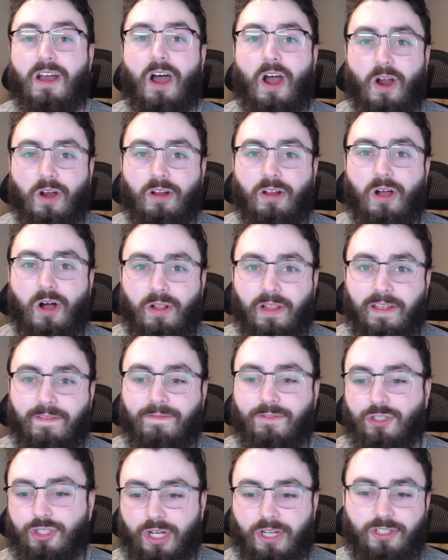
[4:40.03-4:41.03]
are calling
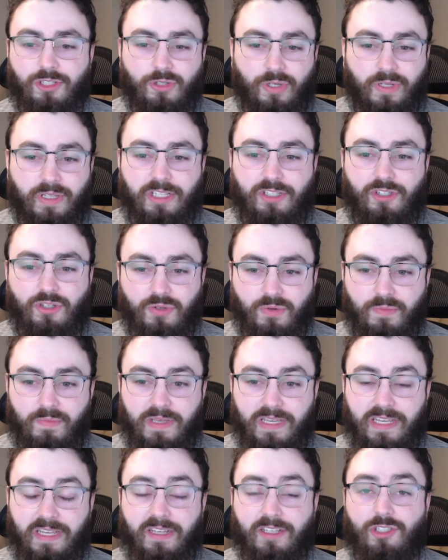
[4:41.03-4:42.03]
for Sean Strickland to
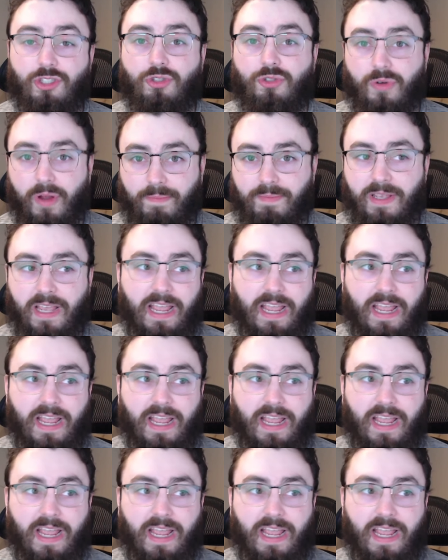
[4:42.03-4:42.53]
be stripped,